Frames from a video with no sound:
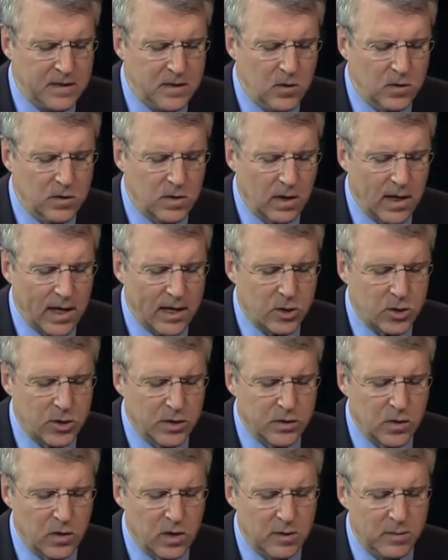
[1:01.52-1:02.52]
this year's election
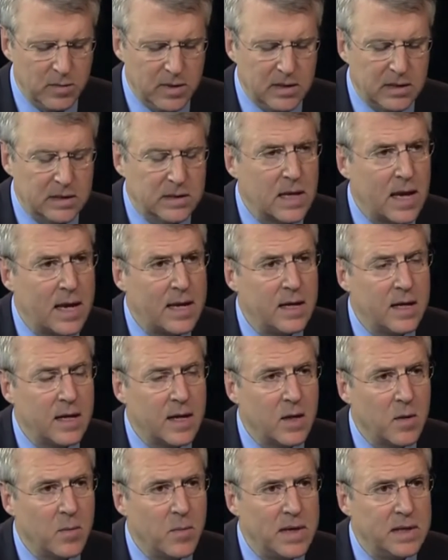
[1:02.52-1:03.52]
is going to be decided
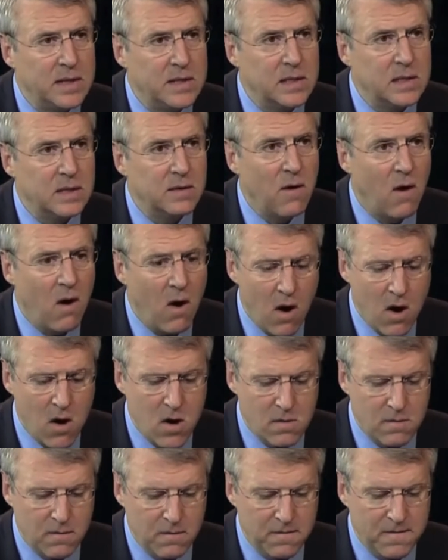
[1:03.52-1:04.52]
on the basis of
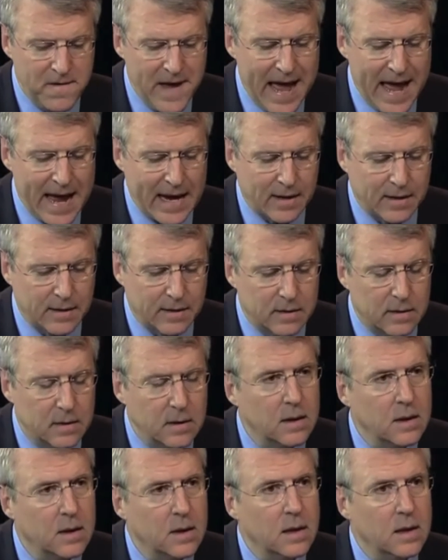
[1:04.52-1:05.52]
hard
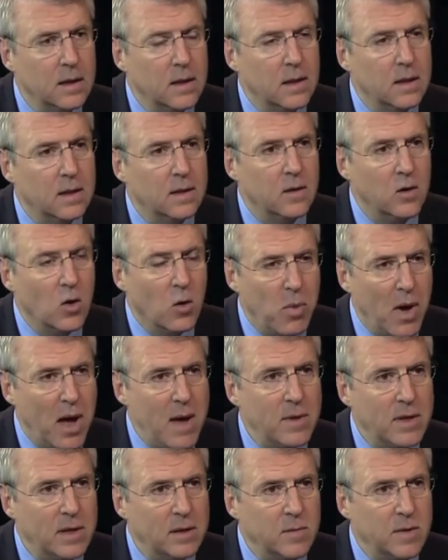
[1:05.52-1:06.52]
facts, the
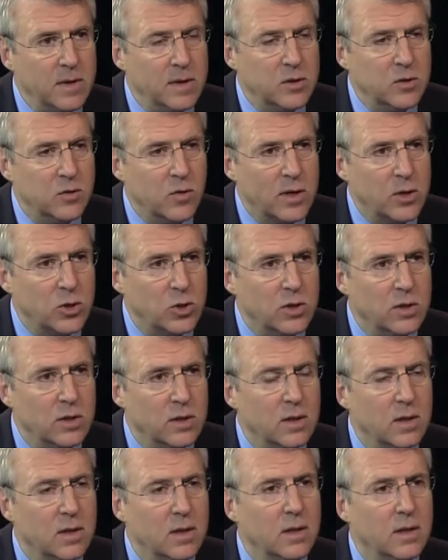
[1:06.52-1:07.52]
Obama
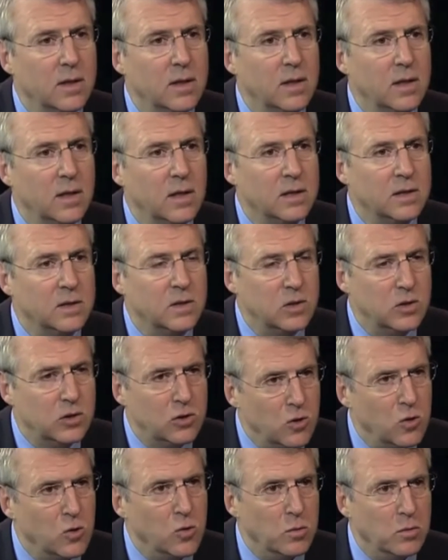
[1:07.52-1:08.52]
administration is
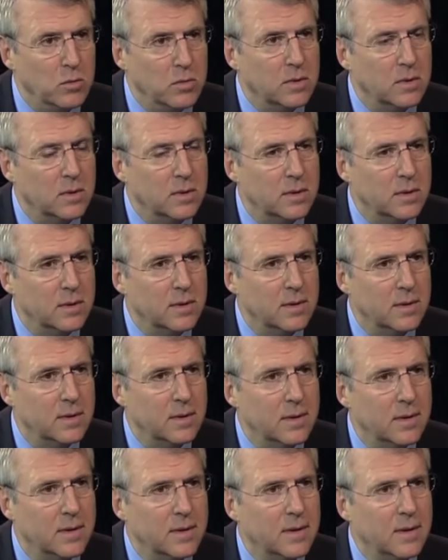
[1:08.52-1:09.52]
doomed.
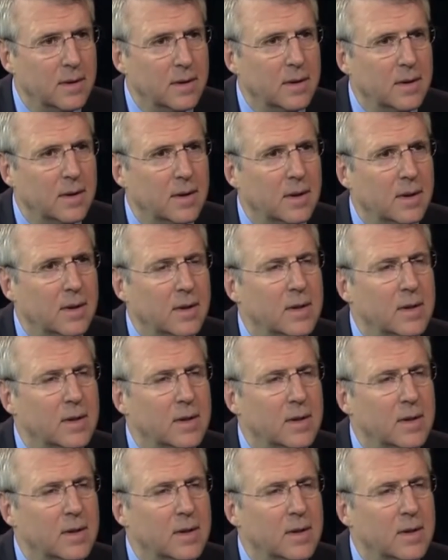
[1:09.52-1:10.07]
Yes.